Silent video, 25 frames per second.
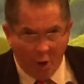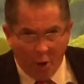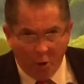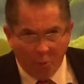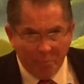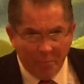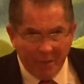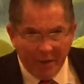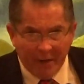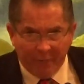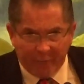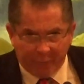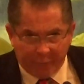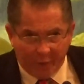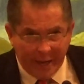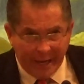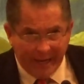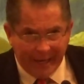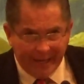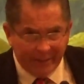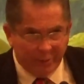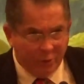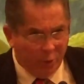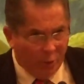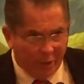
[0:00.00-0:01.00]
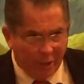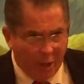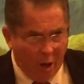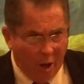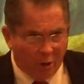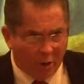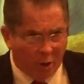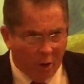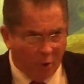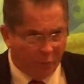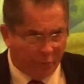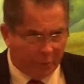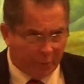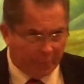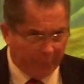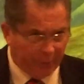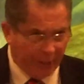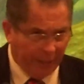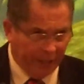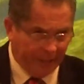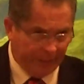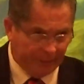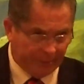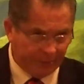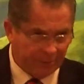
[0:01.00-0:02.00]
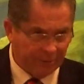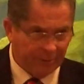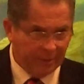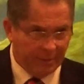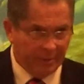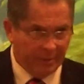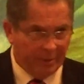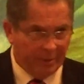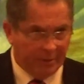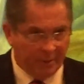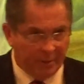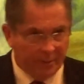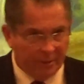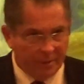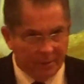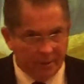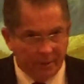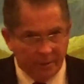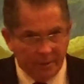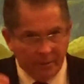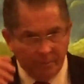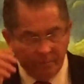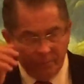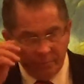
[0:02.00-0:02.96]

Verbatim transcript: Don't be afraid. Do it all over the place. Amen.